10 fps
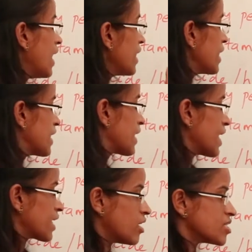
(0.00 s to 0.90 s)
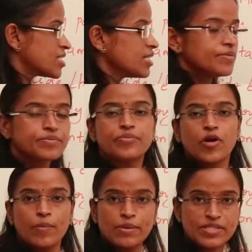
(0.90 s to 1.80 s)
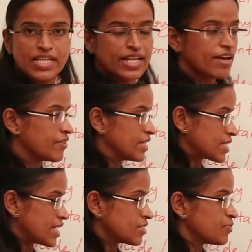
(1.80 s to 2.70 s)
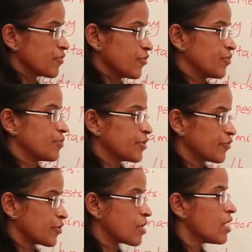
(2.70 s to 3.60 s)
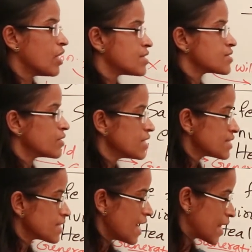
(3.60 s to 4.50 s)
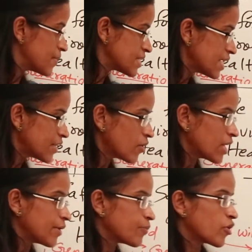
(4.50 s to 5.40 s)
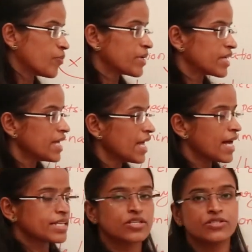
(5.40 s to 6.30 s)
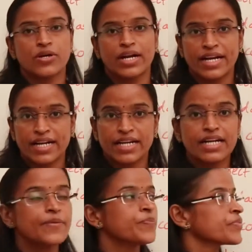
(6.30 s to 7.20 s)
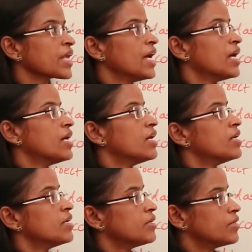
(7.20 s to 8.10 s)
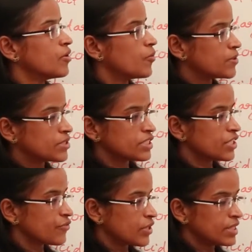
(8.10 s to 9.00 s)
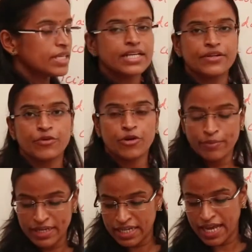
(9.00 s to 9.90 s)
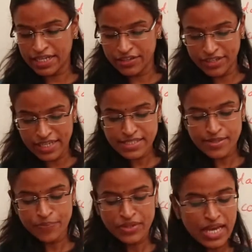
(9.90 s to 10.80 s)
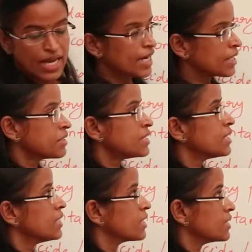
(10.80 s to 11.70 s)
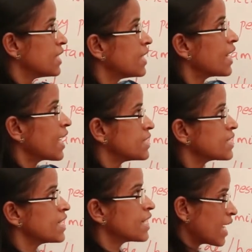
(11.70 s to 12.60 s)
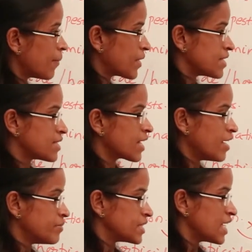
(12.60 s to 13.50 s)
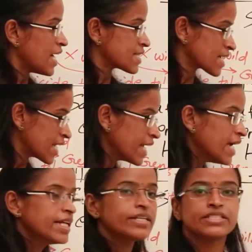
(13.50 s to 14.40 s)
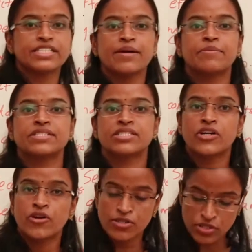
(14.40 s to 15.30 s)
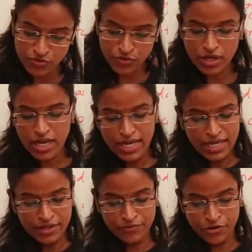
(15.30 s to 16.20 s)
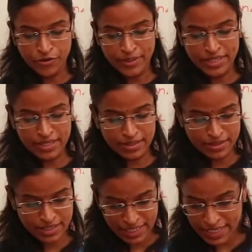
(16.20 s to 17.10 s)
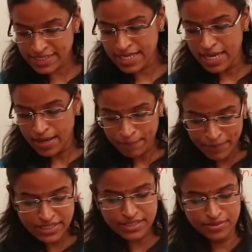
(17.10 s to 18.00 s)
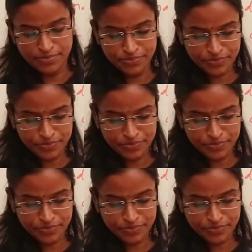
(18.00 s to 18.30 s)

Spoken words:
and it can cause the problems that I have discussed before. So this herbicide tolerant property has also attracted opposition from the environmental activities, and the Genetic Engineering Appraisal Committee has cleared GM mustard also for environmental release, but